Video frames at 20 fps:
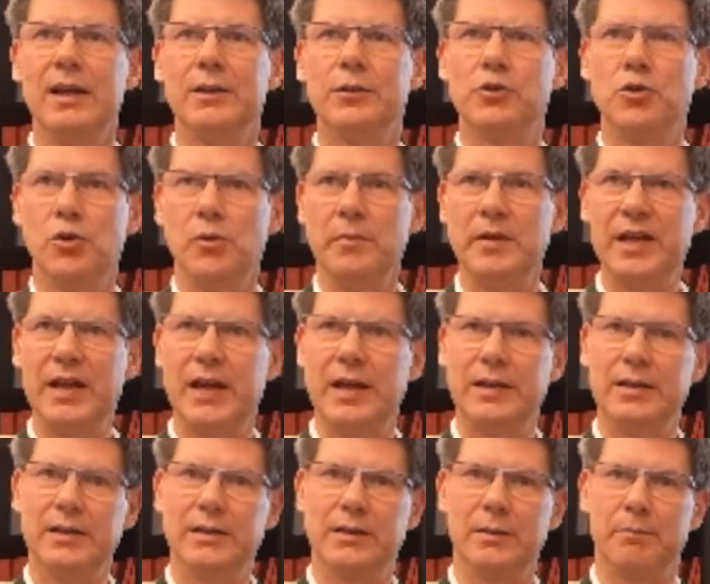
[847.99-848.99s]

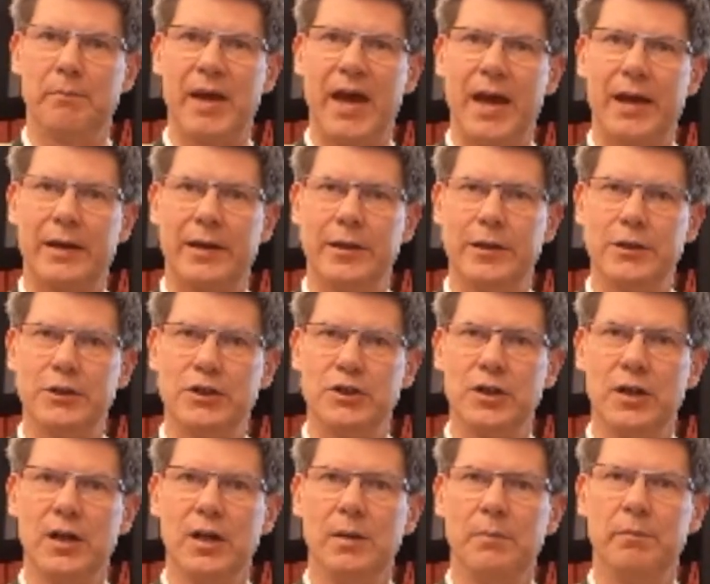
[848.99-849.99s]
terminated the
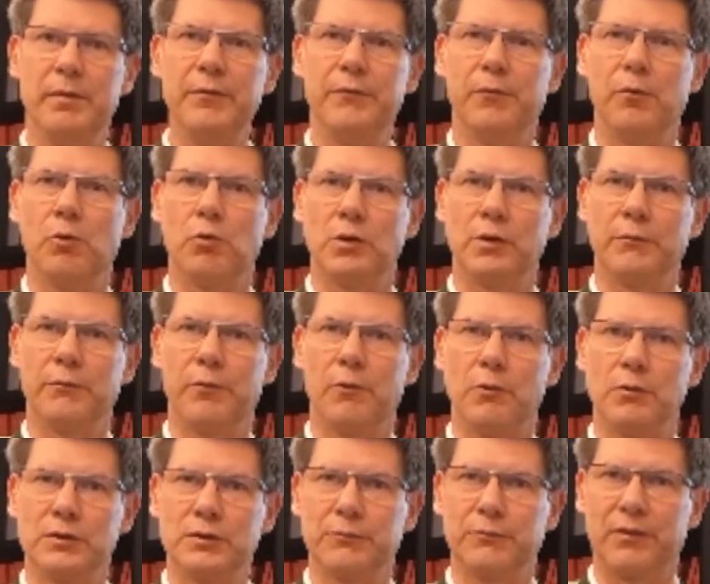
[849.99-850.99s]
package before the
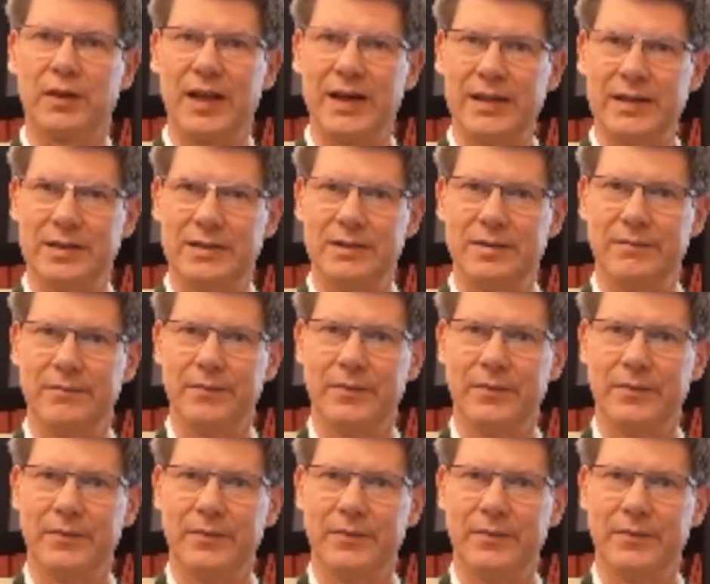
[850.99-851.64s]
first flight.